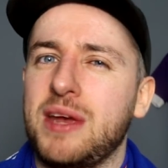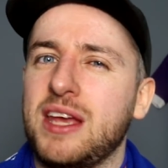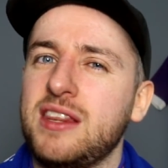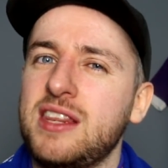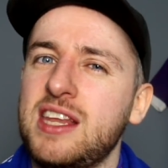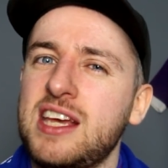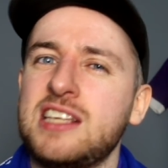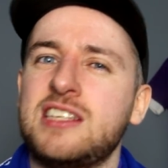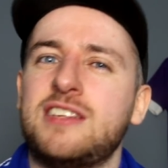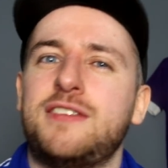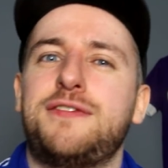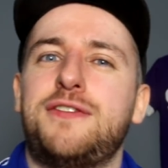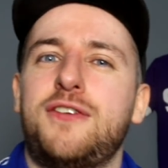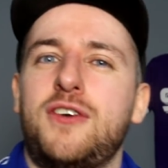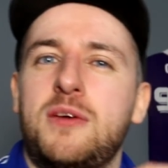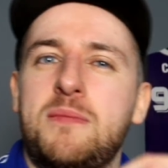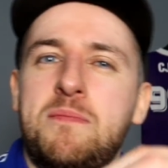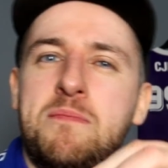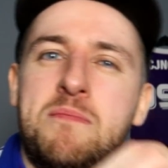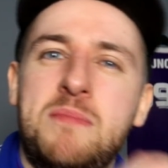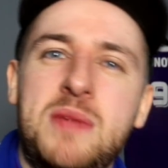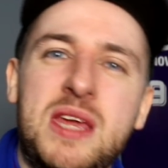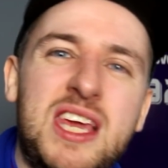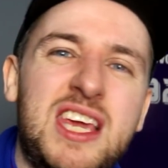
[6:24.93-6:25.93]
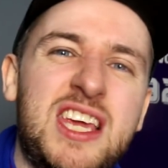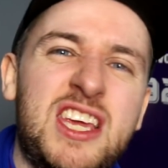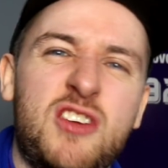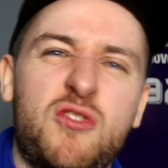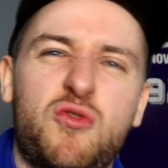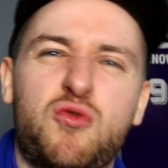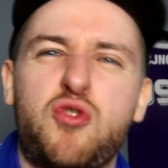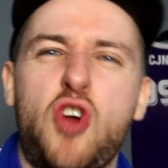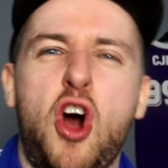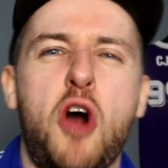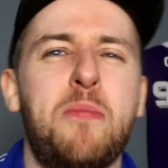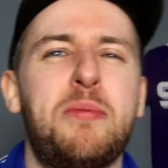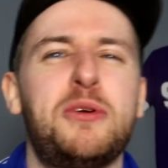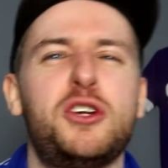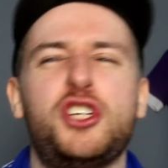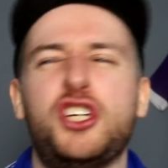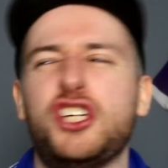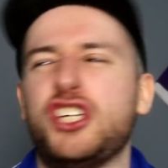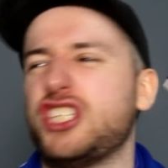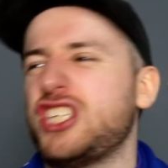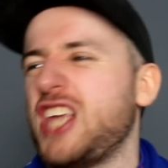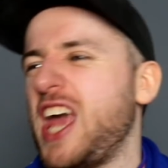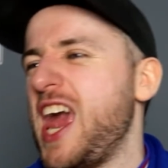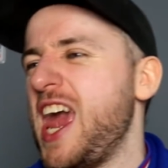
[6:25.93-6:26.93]
And this for me
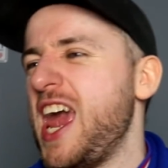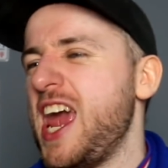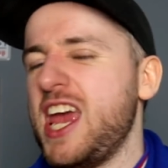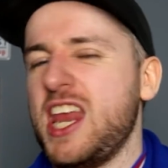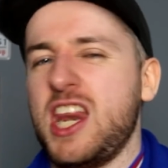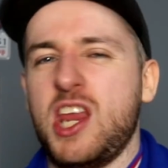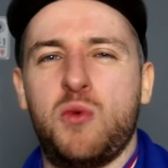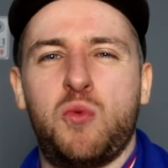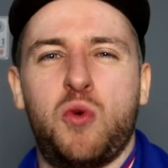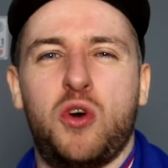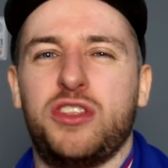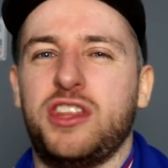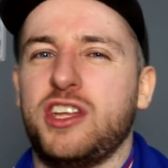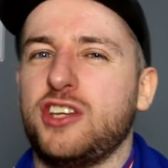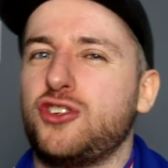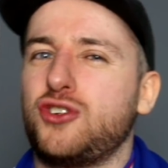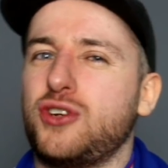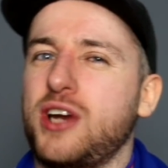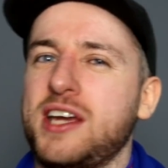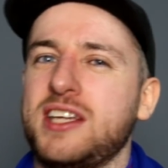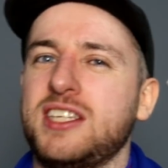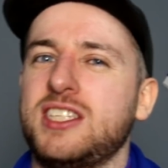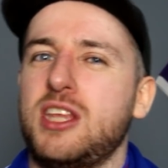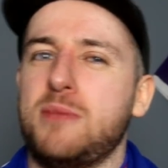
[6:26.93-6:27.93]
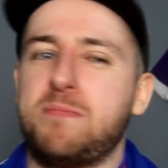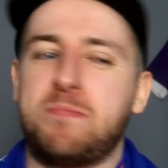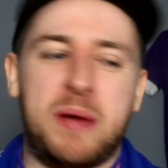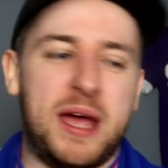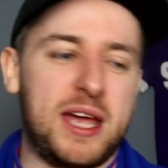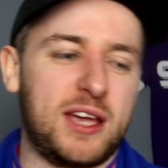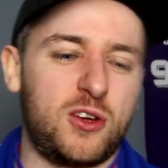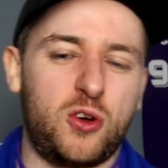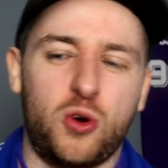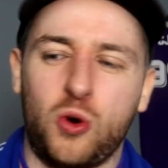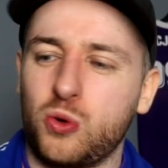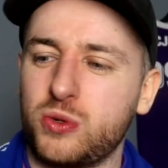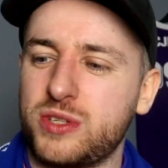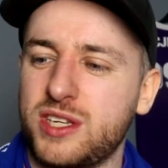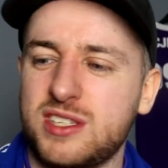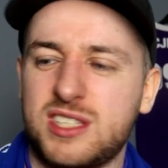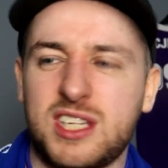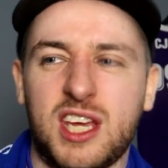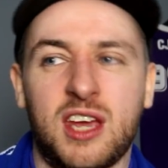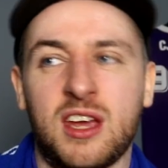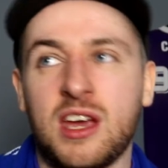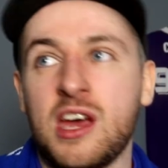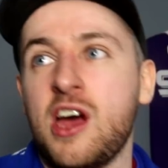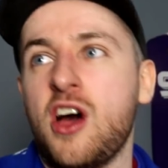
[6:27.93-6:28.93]
rubbishes anyone that tries to pick goals and
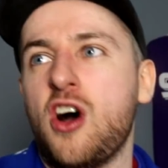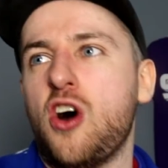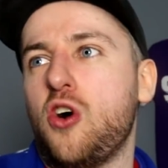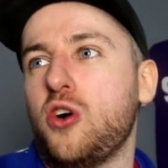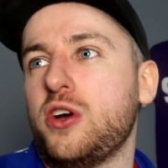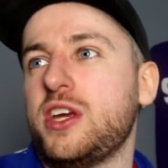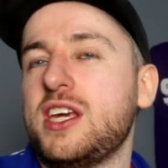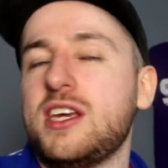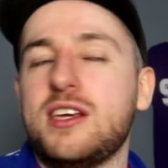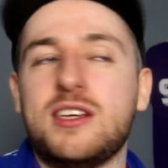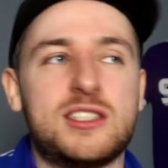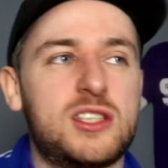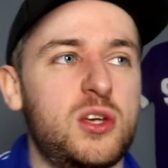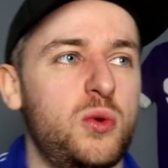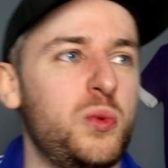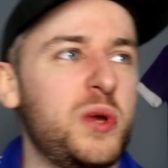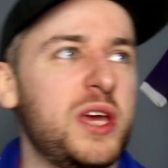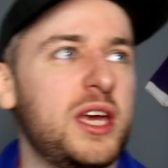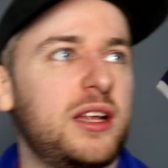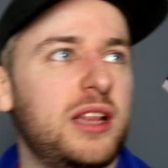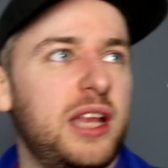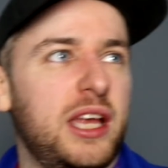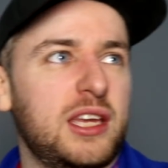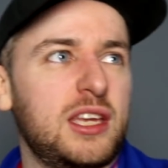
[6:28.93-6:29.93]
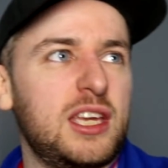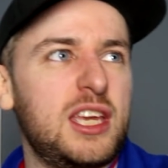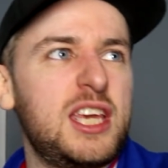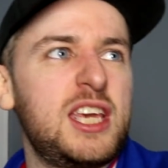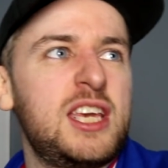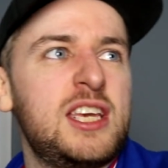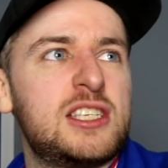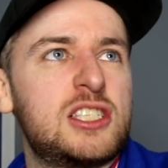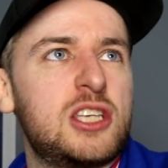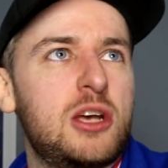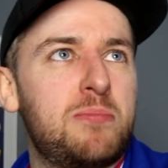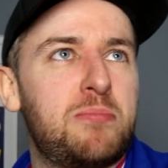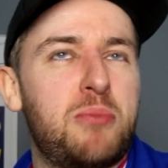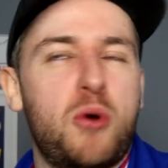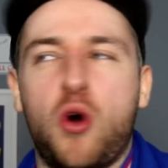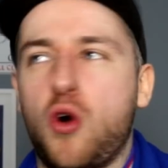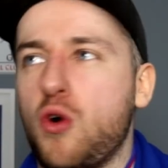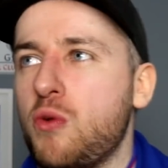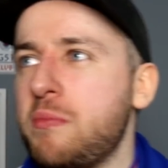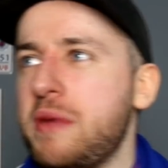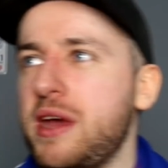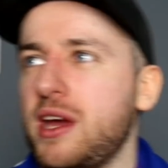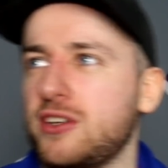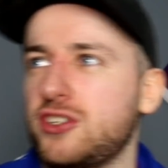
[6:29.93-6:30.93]
say, oh, he's a weak link, he's a
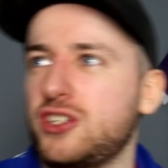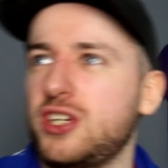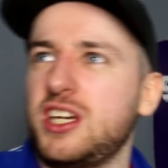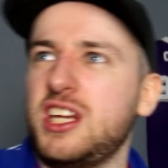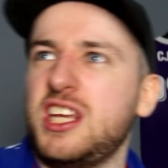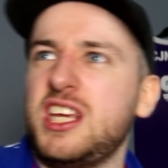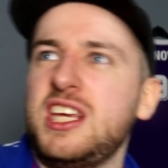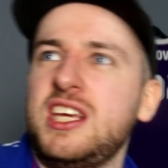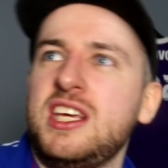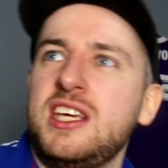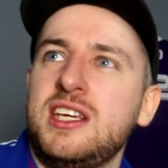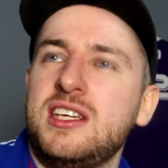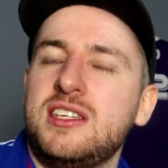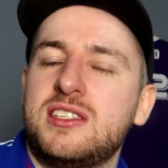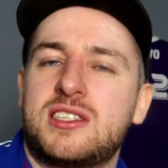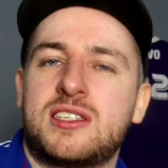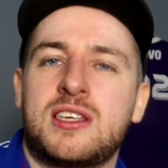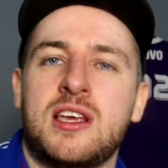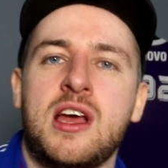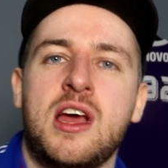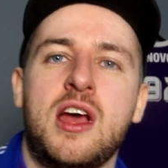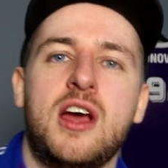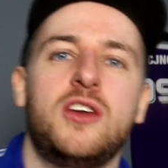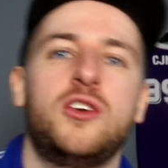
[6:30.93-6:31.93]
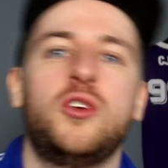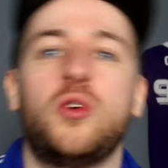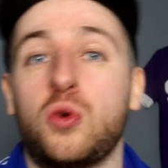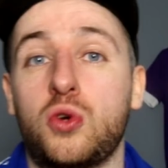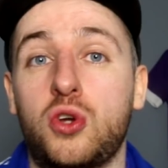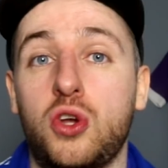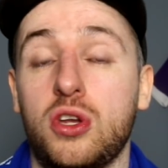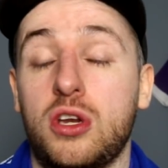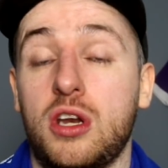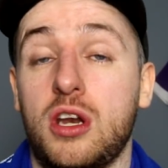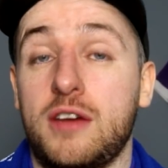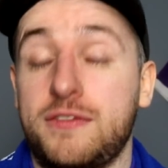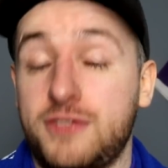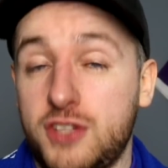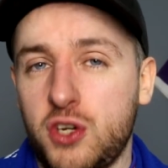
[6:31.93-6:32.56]
bottle merchant, he's no good enough.